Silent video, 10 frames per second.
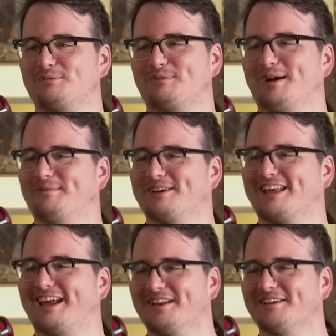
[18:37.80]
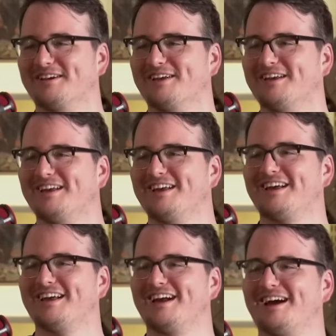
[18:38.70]
propaganda. Oh
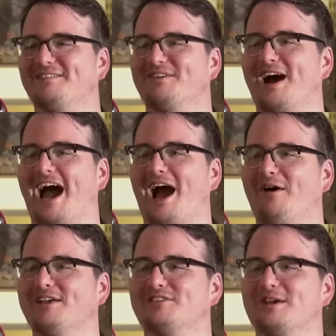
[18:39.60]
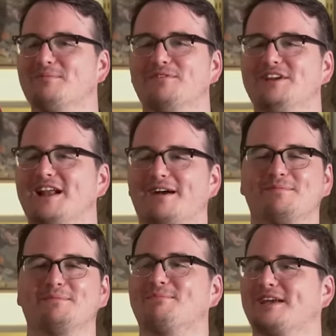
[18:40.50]
yeah. how yeah. has that movie
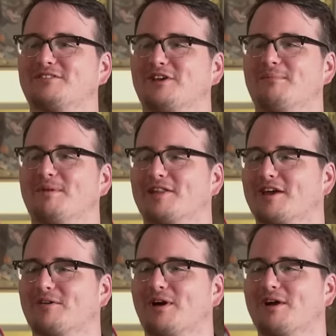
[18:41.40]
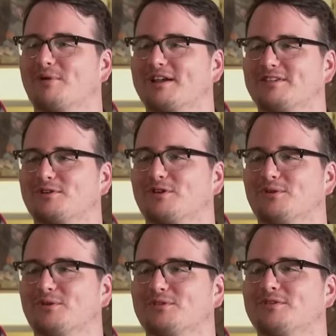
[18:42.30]
not been picked up by like right-wing
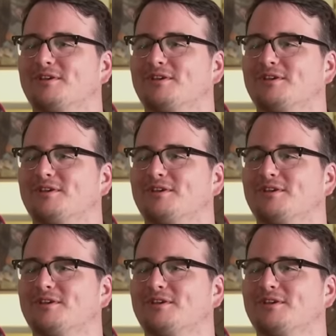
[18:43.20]
circles?